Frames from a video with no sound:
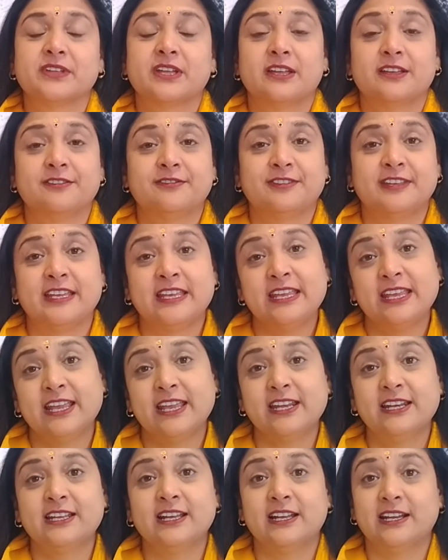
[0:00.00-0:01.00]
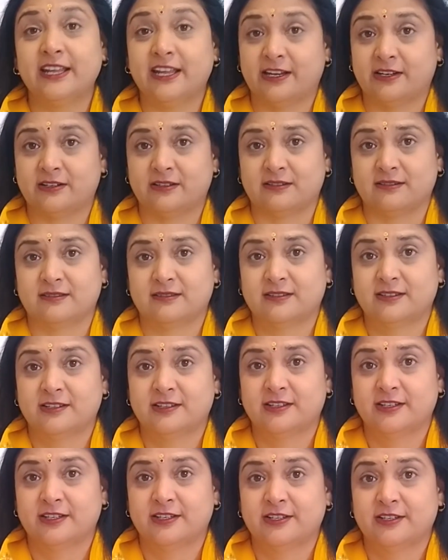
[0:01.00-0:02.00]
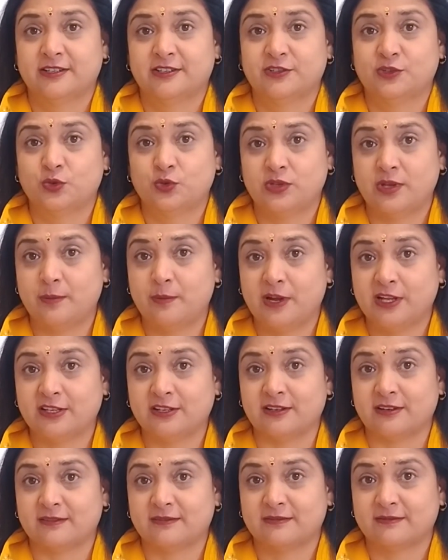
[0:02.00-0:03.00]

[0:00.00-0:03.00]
if he can connect to the mother,